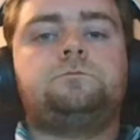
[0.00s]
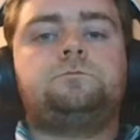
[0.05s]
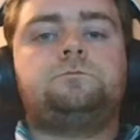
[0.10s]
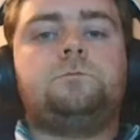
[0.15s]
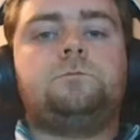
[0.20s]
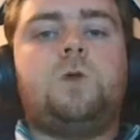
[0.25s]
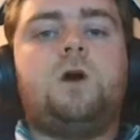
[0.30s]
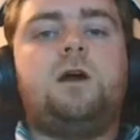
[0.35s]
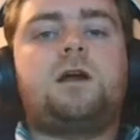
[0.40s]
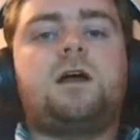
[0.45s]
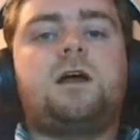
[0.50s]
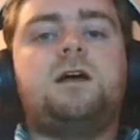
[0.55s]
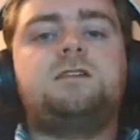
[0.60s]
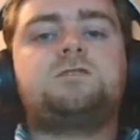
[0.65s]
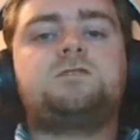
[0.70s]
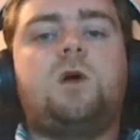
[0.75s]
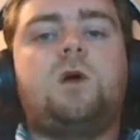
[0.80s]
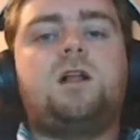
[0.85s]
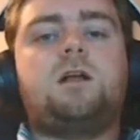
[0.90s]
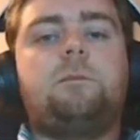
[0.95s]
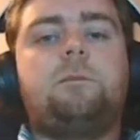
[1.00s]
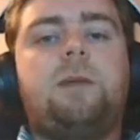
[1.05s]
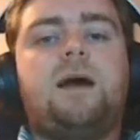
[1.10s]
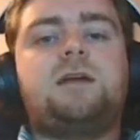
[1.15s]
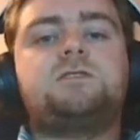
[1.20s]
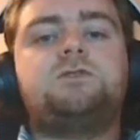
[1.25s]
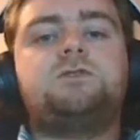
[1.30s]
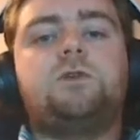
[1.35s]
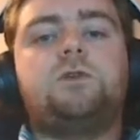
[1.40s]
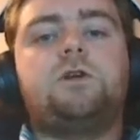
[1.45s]
Alright guys, welcome
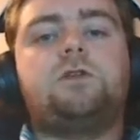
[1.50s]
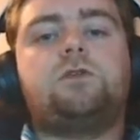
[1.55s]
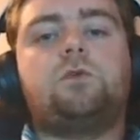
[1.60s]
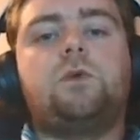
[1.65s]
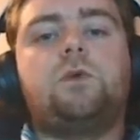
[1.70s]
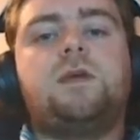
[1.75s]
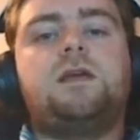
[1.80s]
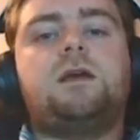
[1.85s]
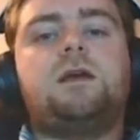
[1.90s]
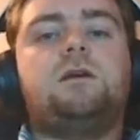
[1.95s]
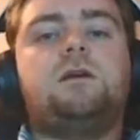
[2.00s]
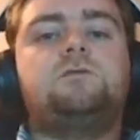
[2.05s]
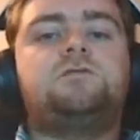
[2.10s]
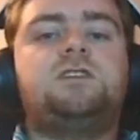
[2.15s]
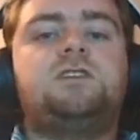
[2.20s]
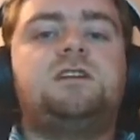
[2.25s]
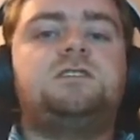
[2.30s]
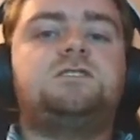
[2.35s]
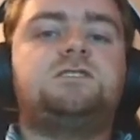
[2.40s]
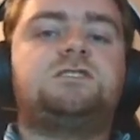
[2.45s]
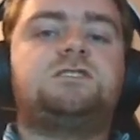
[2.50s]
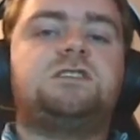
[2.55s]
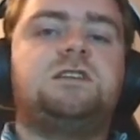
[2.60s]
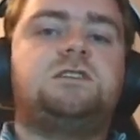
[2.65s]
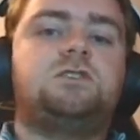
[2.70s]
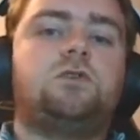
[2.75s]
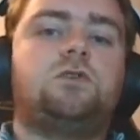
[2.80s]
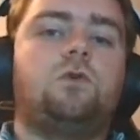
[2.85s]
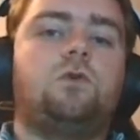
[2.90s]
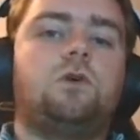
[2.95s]
back to another week of
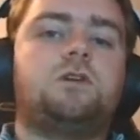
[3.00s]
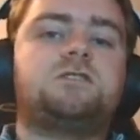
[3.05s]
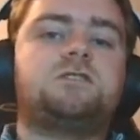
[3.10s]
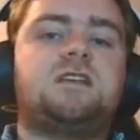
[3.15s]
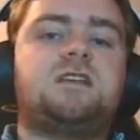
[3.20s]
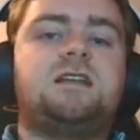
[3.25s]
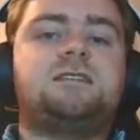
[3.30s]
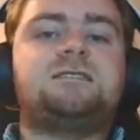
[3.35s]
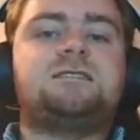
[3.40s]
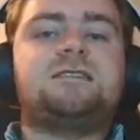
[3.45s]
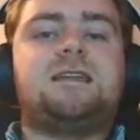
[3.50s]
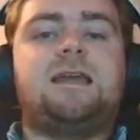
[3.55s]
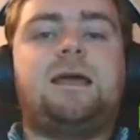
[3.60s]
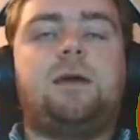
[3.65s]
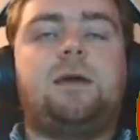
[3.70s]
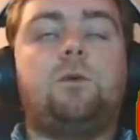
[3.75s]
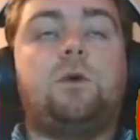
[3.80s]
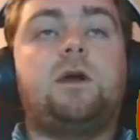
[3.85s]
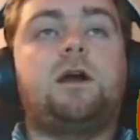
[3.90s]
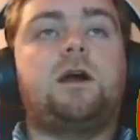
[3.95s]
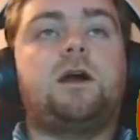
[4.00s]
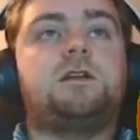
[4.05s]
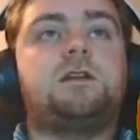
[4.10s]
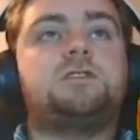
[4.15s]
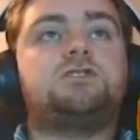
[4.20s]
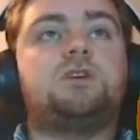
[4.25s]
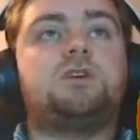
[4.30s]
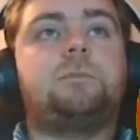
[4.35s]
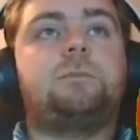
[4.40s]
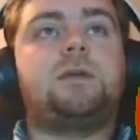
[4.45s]
TGC Tours, and today we're going
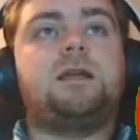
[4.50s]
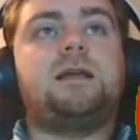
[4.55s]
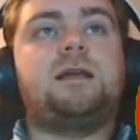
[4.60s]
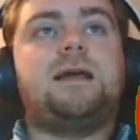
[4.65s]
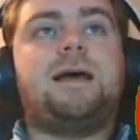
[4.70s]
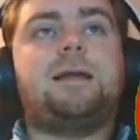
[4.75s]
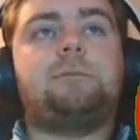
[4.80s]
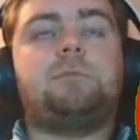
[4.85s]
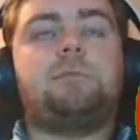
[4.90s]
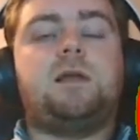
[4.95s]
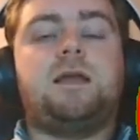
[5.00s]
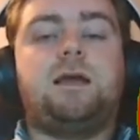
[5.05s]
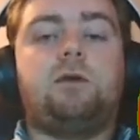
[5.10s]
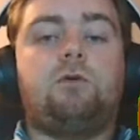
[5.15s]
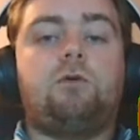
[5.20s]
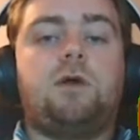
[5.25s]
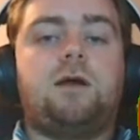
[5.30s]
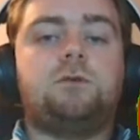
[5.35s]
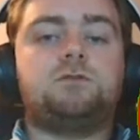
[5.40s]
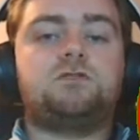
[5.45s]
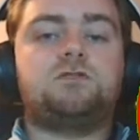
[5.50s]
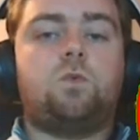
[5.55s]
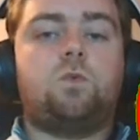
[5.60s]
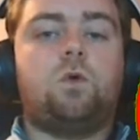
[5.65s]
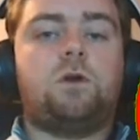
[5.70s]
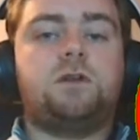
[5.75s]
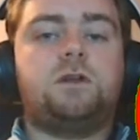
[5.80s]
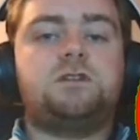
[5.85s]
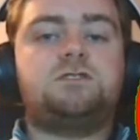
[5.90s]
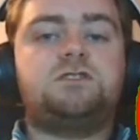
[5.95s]
to jump in and play rounds
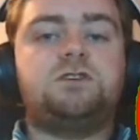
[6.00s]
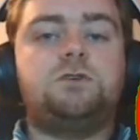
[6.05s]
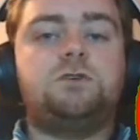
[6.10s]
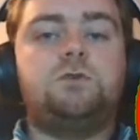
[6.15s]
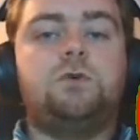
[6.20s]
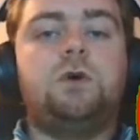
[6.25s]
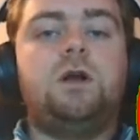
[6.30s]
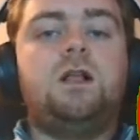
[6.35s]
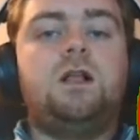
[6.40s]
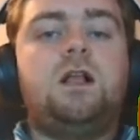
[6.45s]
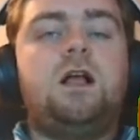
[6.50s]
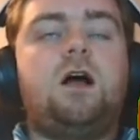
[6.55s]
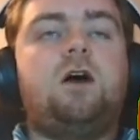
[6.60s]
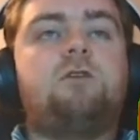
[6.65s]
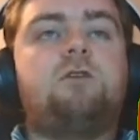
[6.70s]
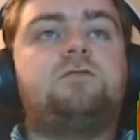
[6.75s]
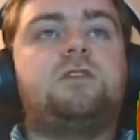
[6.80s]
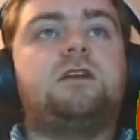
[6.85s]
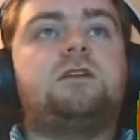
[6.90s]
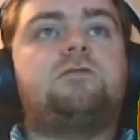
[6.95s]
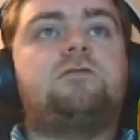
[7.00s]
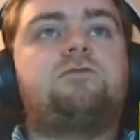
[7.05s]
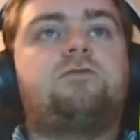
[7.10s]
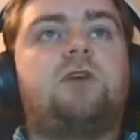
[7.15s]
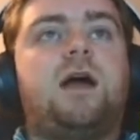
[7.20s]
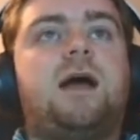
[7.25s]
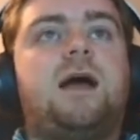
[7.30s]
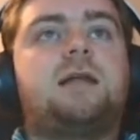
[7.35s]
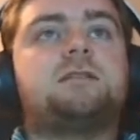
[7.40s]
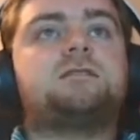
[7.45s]
1 and 2 of the
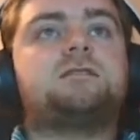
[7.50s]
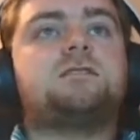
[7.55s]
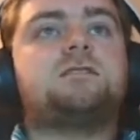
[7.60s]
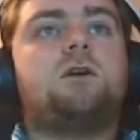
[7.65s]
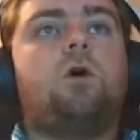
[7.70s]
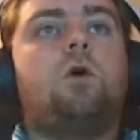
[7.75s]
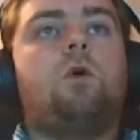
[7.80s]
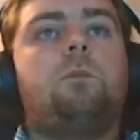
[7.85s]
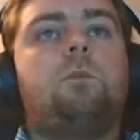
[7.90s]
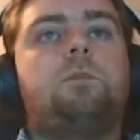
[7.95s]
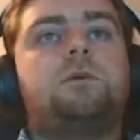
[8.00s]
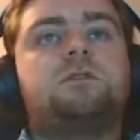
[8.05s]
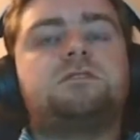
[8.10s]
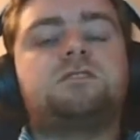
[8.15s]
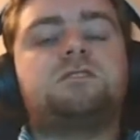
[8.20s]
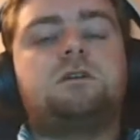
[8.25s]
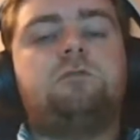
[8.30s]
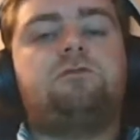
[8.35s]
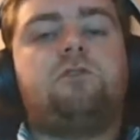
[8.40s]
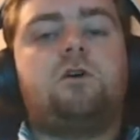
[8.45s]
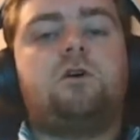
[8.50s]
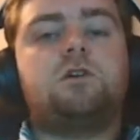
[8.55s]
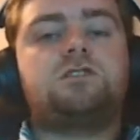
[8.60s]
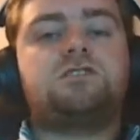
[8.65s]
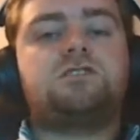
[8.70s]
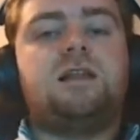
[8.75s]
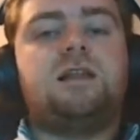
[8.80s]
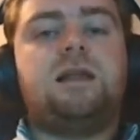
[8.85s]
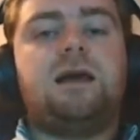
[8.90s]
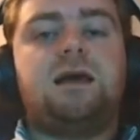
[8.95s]
France Open. So
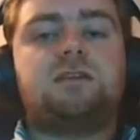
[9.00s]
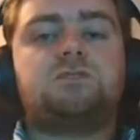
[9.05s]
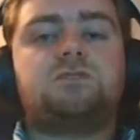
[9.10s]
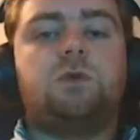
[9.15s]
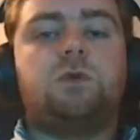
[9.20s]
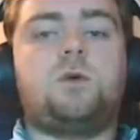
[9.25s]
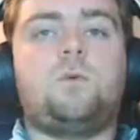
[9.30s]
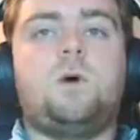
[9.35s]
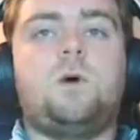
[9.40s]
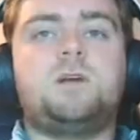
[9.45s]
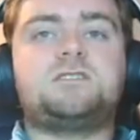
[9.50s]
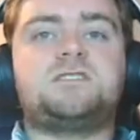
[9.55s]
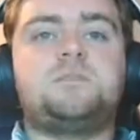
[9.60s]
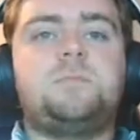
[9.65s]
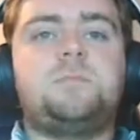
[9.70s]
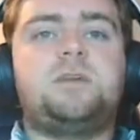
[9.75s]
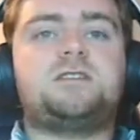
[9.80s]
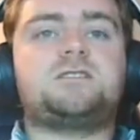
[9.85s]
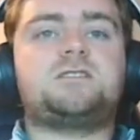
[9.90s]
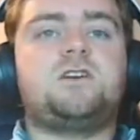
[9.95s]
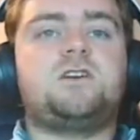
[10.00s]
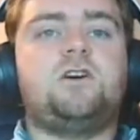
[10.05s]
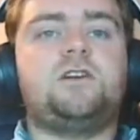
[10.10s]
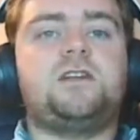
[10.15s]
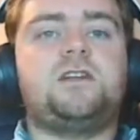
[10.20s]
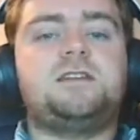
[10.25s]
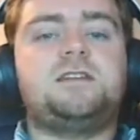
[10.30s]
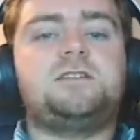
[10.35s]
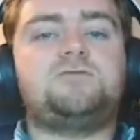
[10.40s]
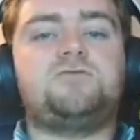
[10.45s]
unfortunately last was a
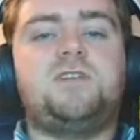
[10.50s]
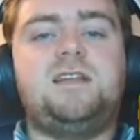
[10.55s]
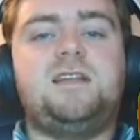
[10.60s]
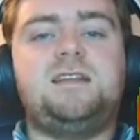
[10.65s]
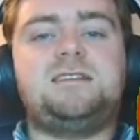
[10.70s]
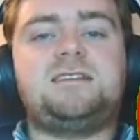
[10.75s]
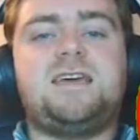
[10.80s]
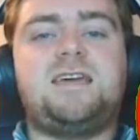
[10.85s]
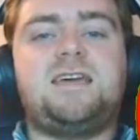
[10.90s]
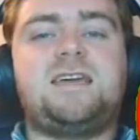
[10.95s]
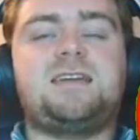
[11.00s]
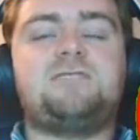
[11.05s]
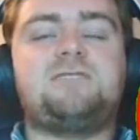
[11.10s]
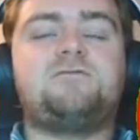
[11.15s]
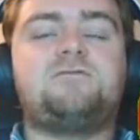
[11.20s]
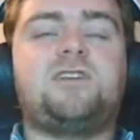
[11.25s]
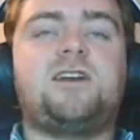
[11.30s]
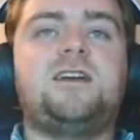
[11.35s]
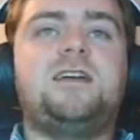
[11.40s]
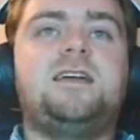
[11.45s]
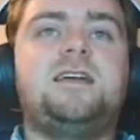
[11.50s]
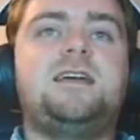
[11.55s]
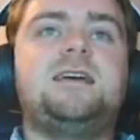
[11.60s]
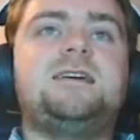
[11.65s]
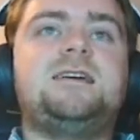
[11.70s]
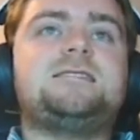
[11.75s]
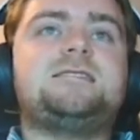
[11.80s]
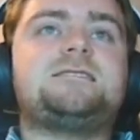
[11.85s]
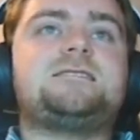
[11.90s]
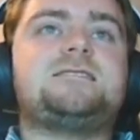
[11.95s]
miscut. I didn't really take it very
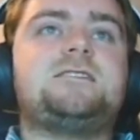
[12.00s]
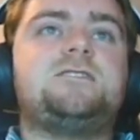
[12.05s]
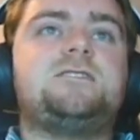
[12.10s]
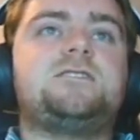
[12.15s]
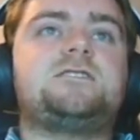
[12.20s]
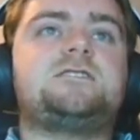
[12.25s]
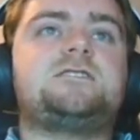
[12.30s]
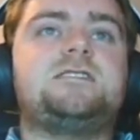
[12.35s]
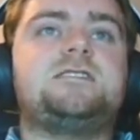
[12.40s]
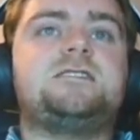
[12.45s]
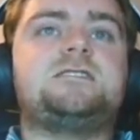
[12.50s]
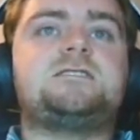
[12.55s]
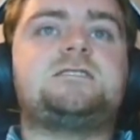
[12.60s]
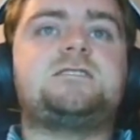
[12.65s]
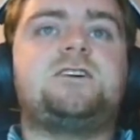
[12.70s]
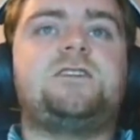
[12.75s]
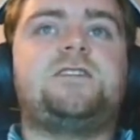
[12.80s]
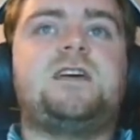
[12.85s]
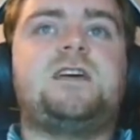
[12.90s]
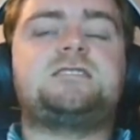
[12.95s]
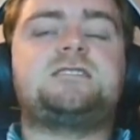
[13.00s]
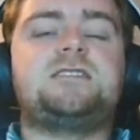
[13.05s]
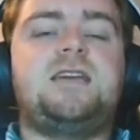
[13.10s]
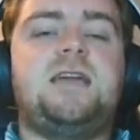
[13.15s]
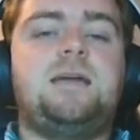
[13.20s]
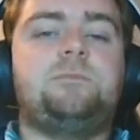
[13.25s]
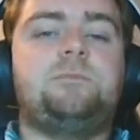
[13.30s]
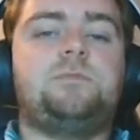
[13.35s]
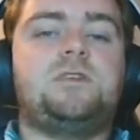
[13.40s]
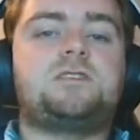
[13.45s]
seriously, so that's the
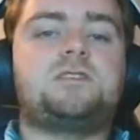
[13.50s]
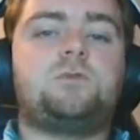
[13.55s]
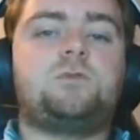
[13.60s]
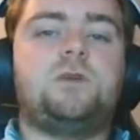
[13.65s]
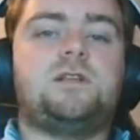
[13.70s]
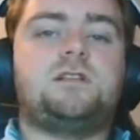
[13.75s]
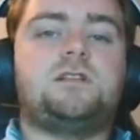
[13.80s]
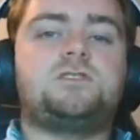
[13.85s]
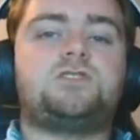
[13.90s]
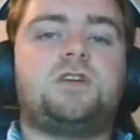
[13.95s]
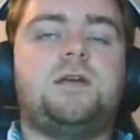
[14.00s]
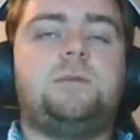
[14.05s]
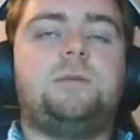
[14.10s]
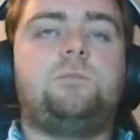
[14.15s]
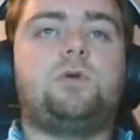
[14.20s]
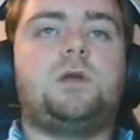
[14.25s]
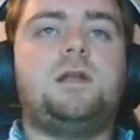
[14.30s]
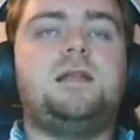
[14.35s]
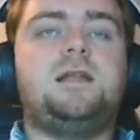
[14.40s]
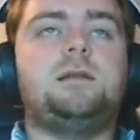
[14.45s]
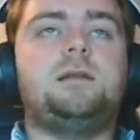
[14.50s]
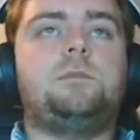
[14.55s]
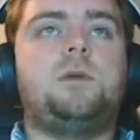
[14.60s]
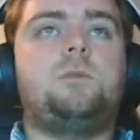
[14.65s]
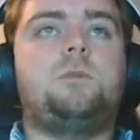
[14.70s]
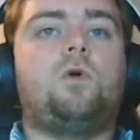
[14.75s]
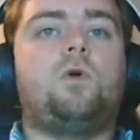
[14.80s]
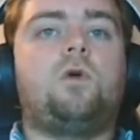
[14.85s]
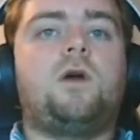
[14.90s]
aim this week, to try and put a little bit more